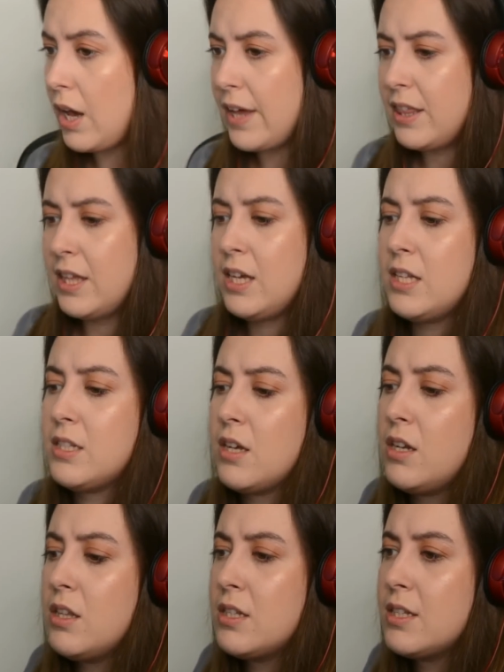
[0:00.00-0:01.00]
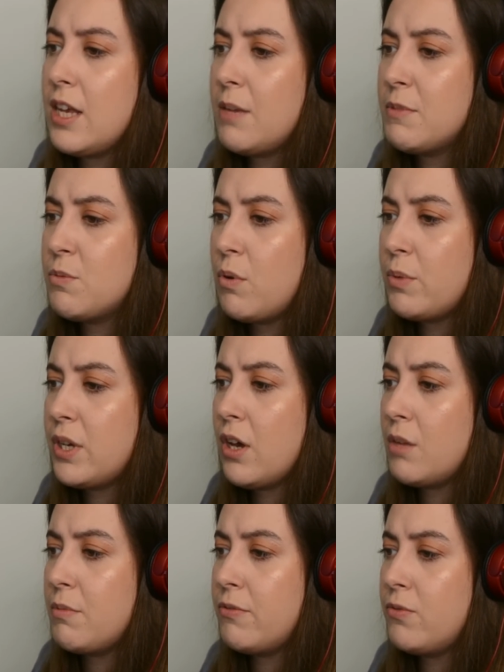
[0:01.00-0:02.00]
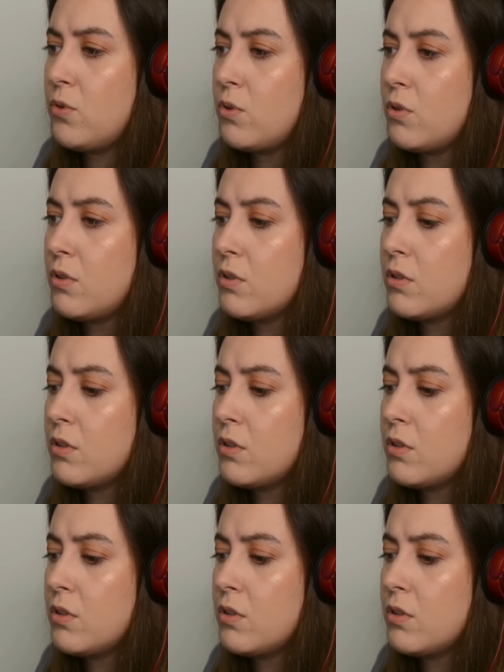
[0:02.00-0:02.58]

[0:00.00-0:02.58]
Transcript: I think it's kind of the same as what we heard before.